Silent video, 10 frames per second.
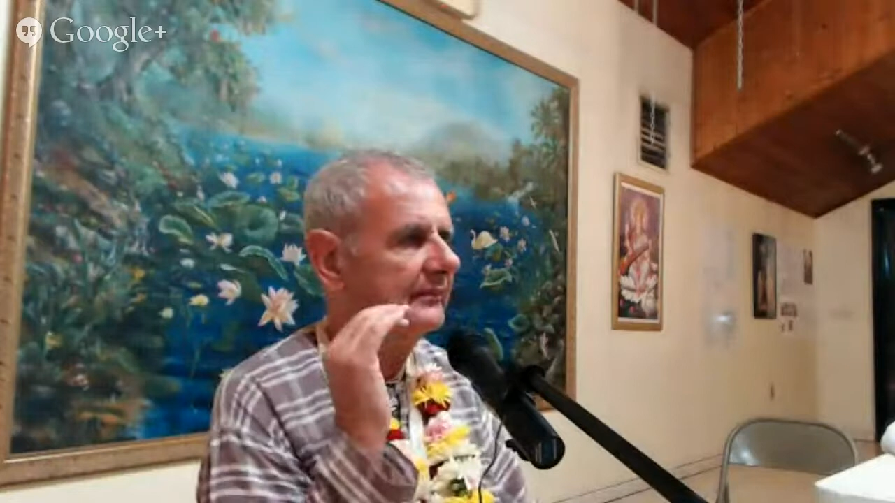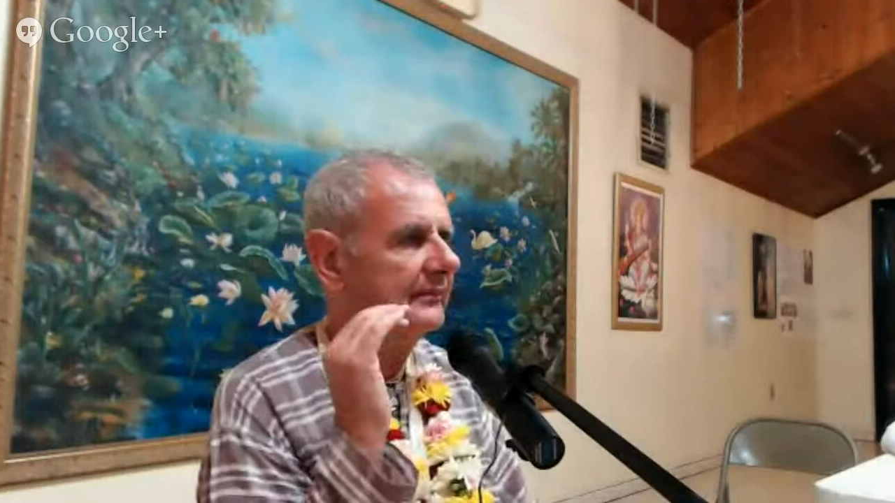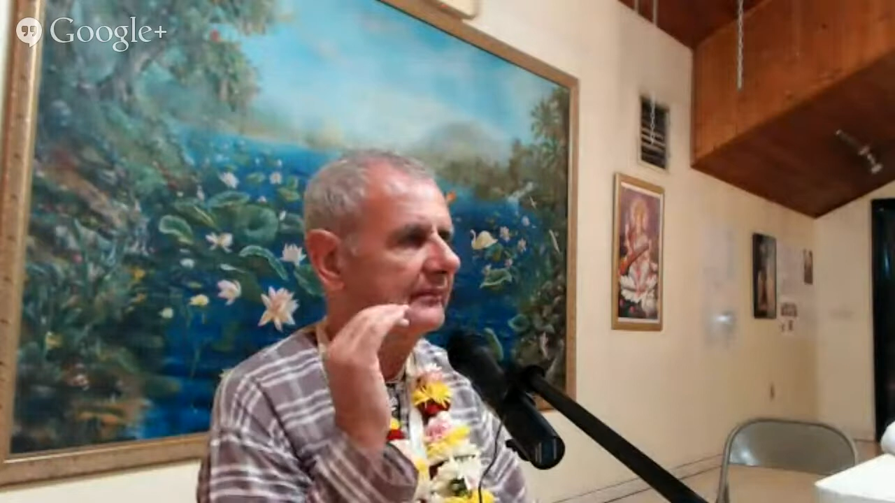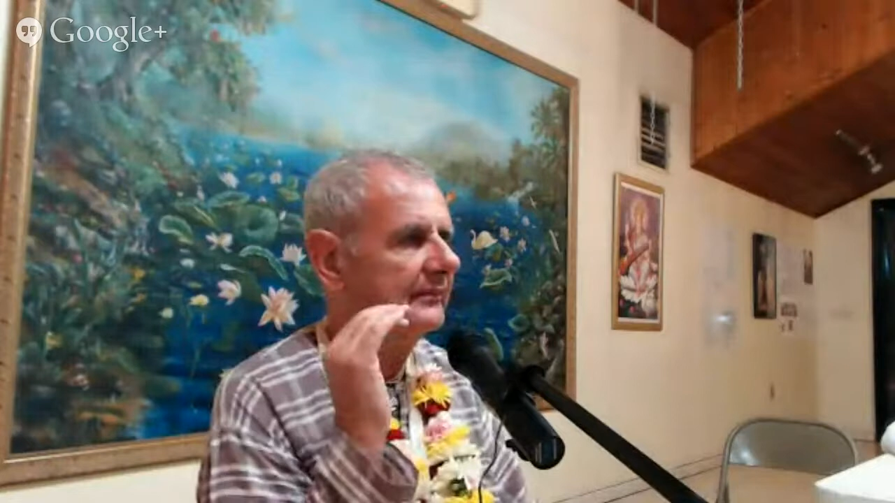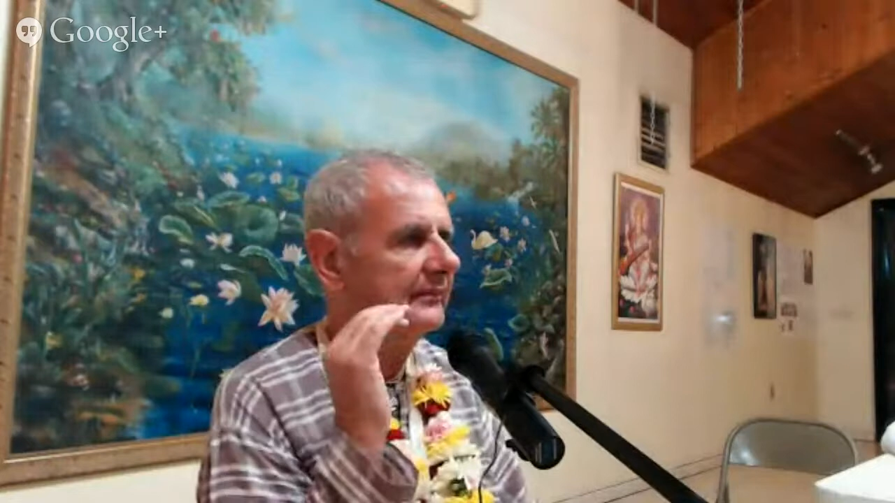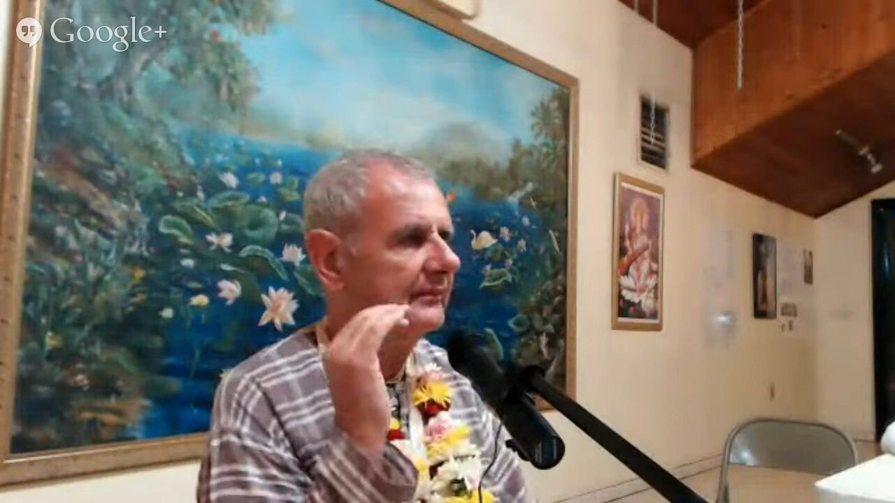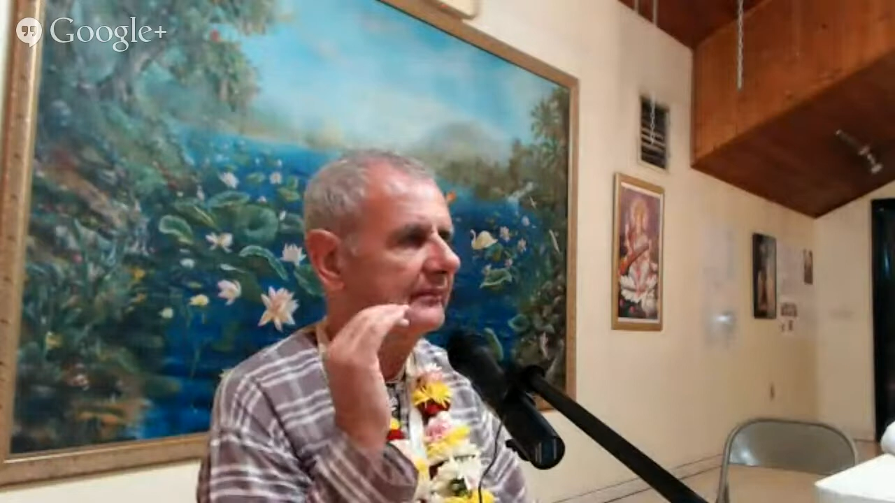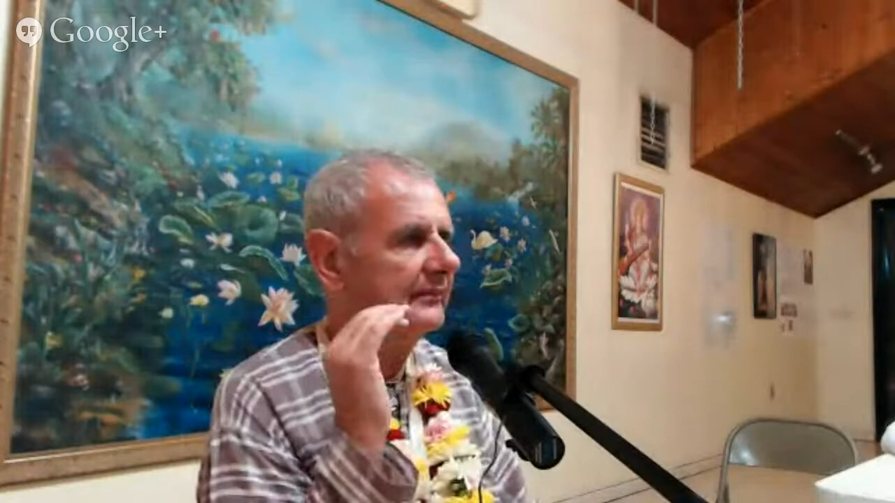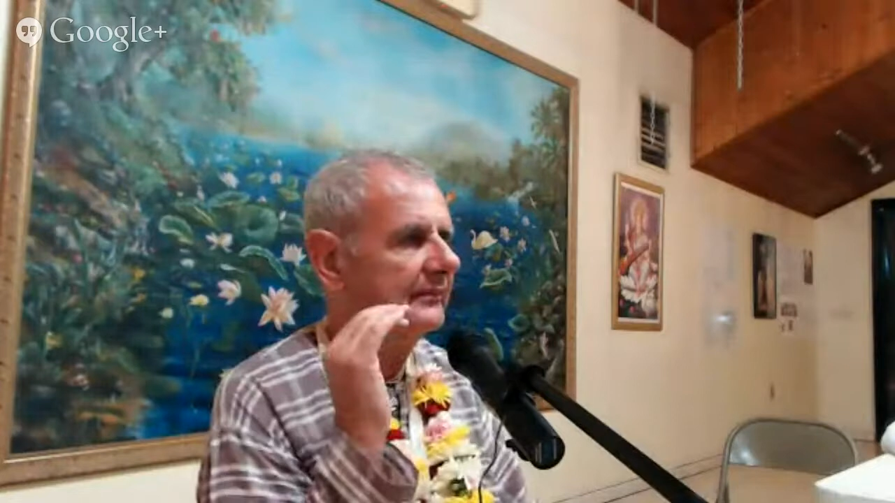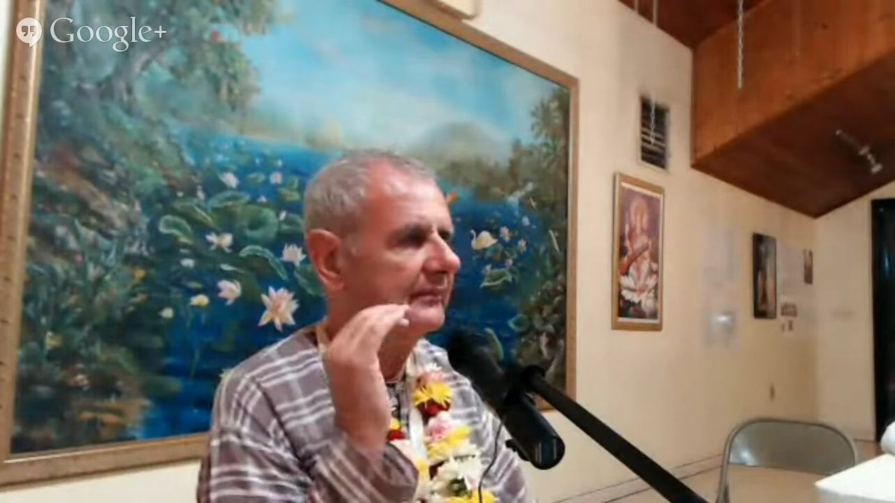misery for
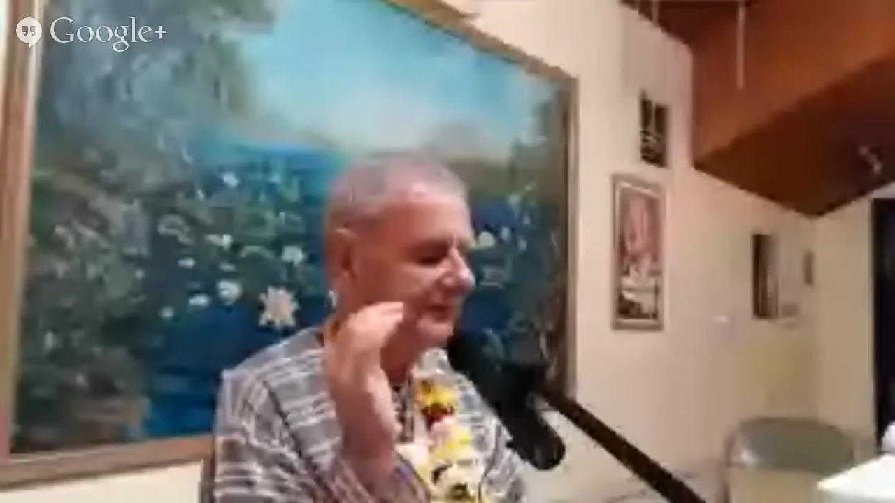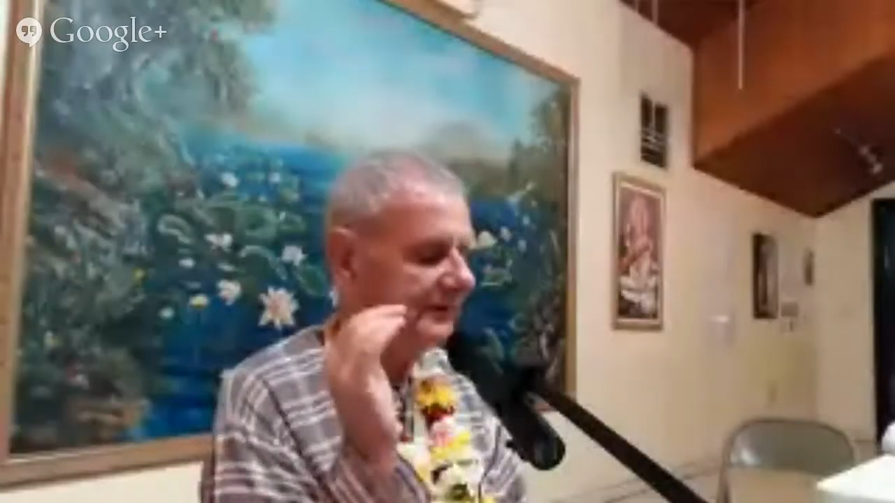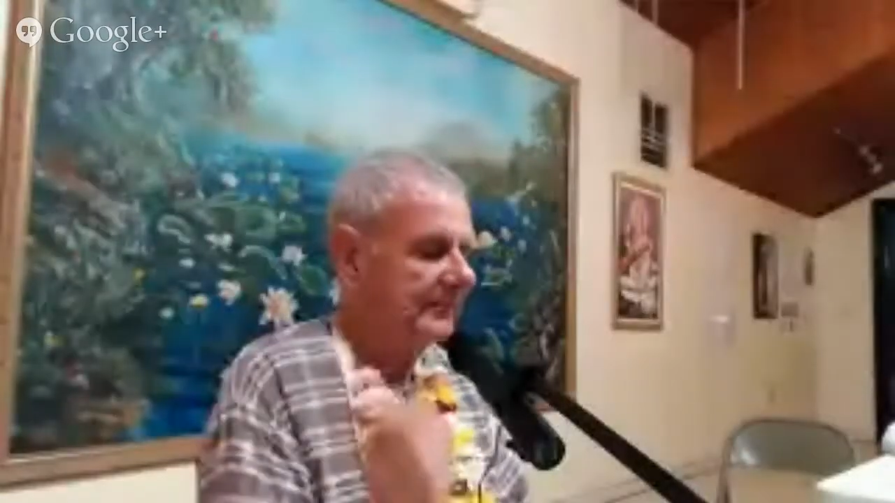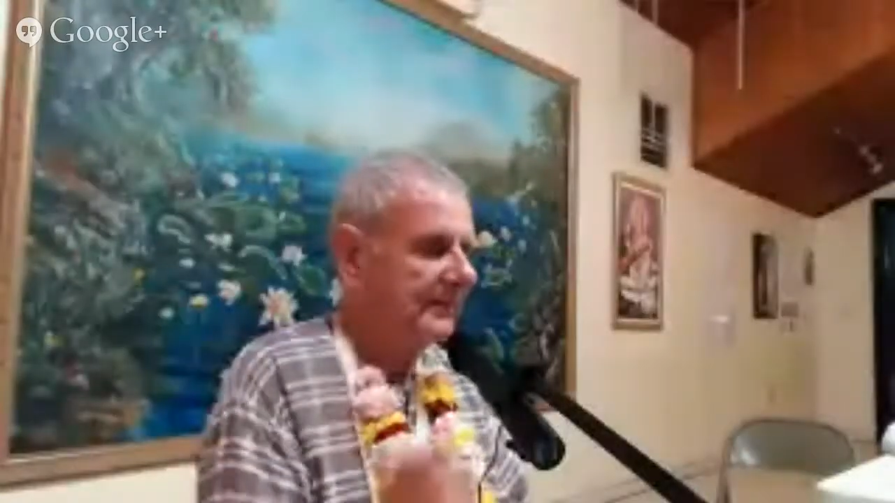sure.